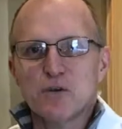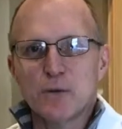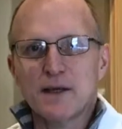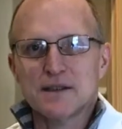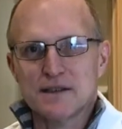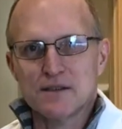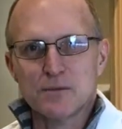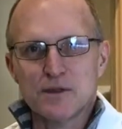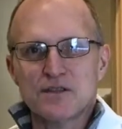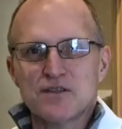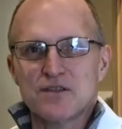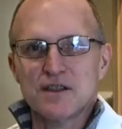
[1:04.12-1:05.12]
New England,
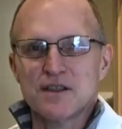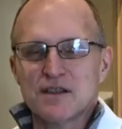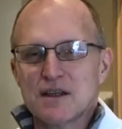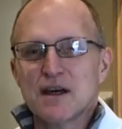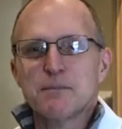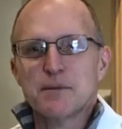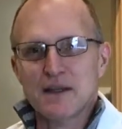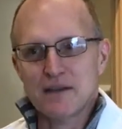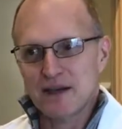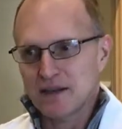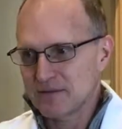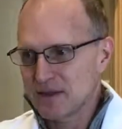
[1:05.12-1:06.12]
which is the company
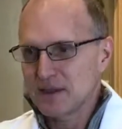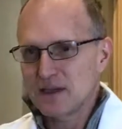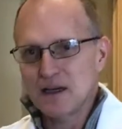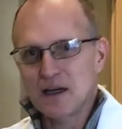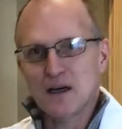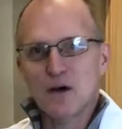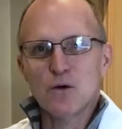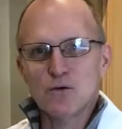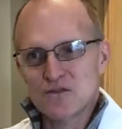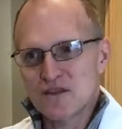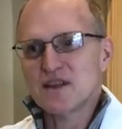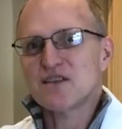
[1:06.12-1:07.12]
that
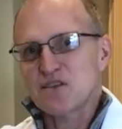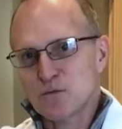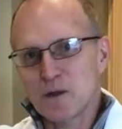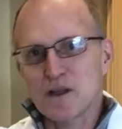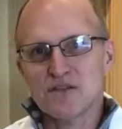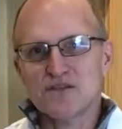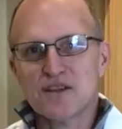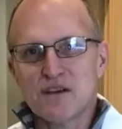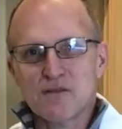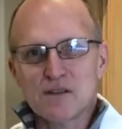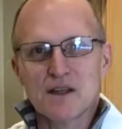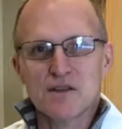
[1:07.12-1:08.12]
owns this, as well as
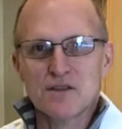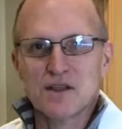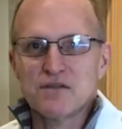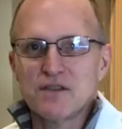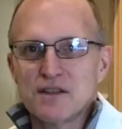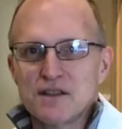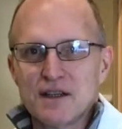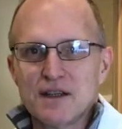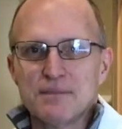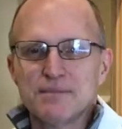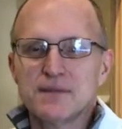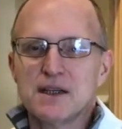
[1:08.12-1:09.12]
several other different
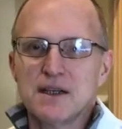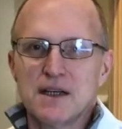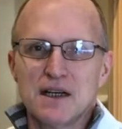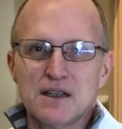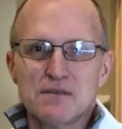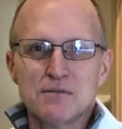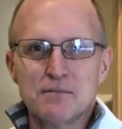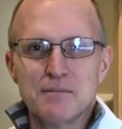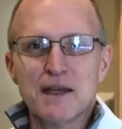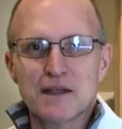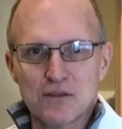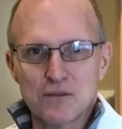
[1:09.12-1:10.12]

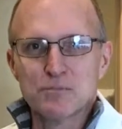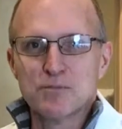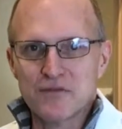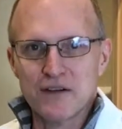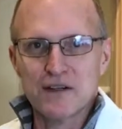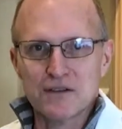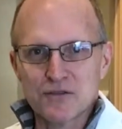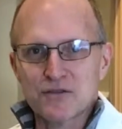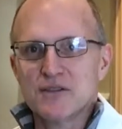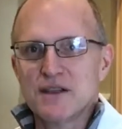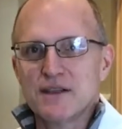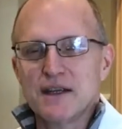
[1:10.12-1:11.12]
medical
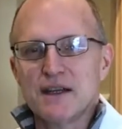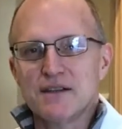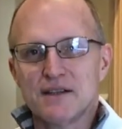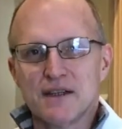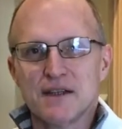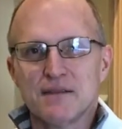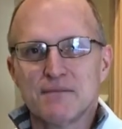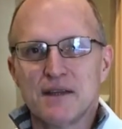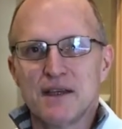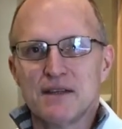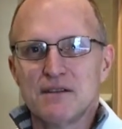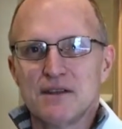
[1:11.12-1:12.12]
providers and
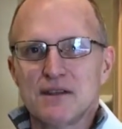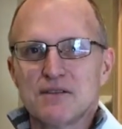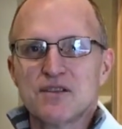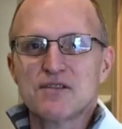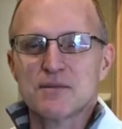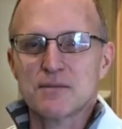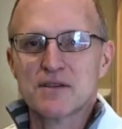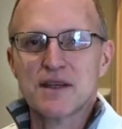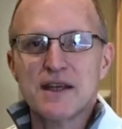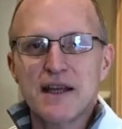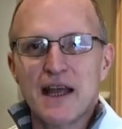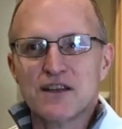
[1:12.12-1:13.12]
systems.
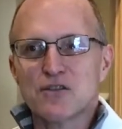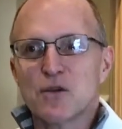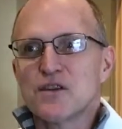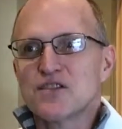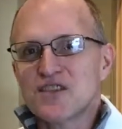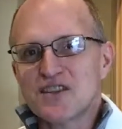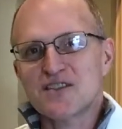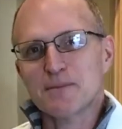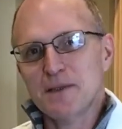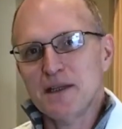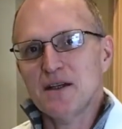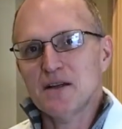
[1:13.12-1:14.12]
And so the system
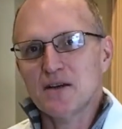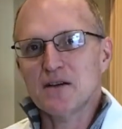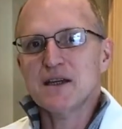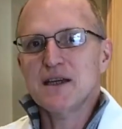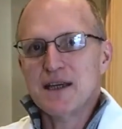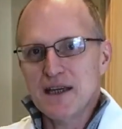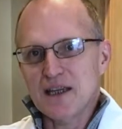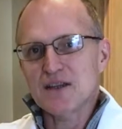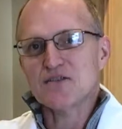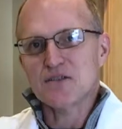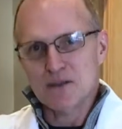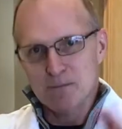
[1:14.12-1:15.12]
here
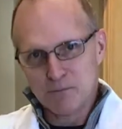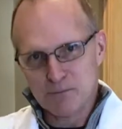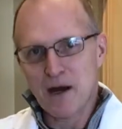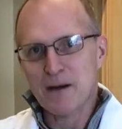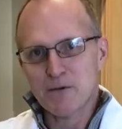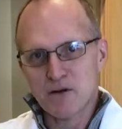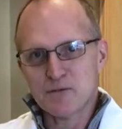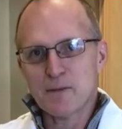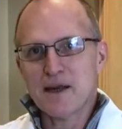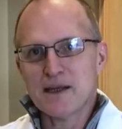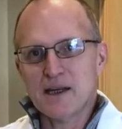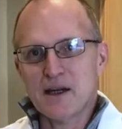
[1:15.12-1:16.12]
is the primary
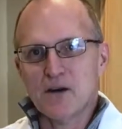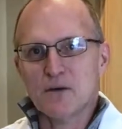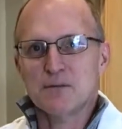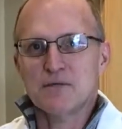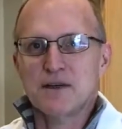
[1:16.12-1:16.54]
spine care